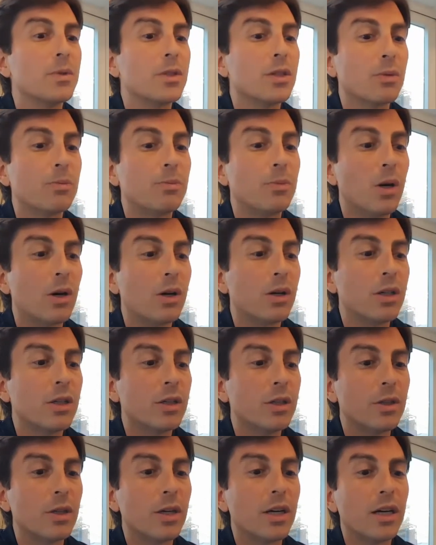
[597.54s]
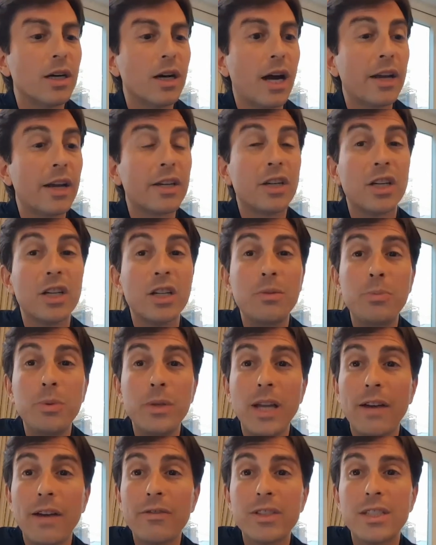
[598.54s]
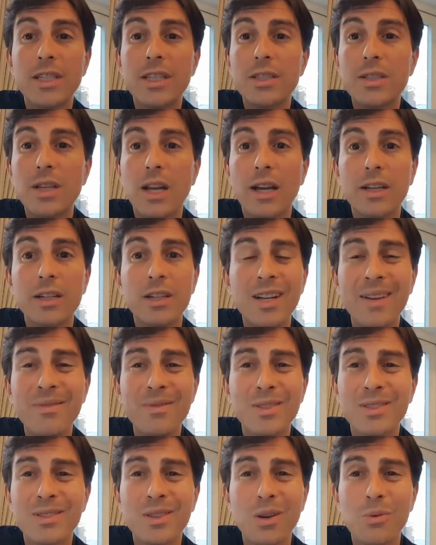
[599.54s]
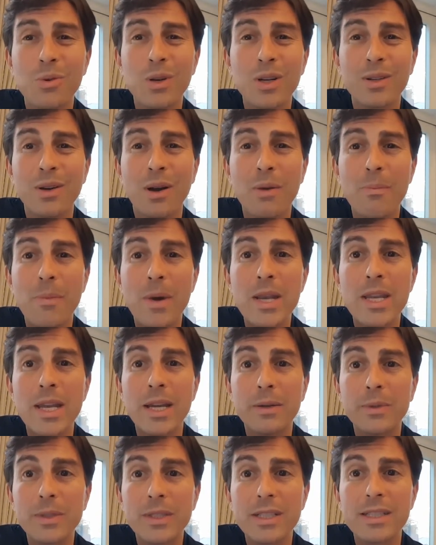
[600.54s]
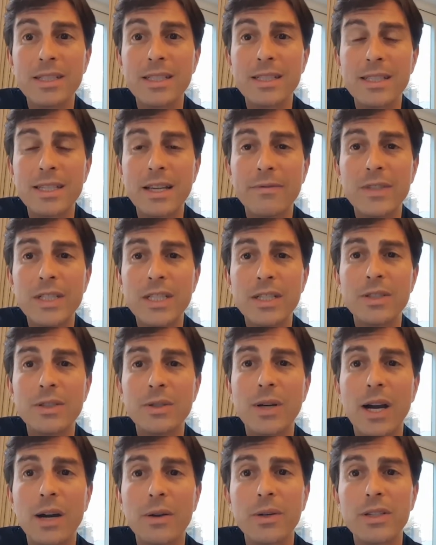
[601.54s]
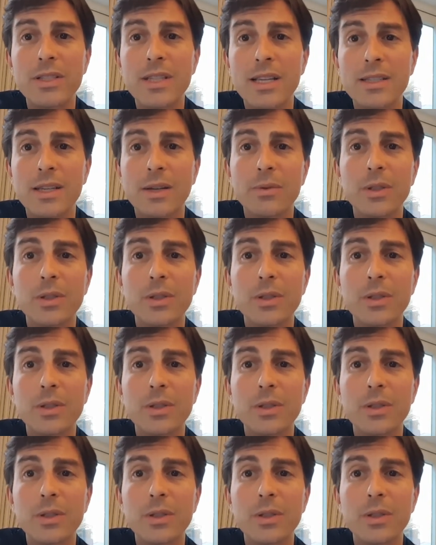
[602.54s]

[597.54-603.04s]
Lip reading: Tomorrow, I could have to start work on Monday, which is in 72 hours as I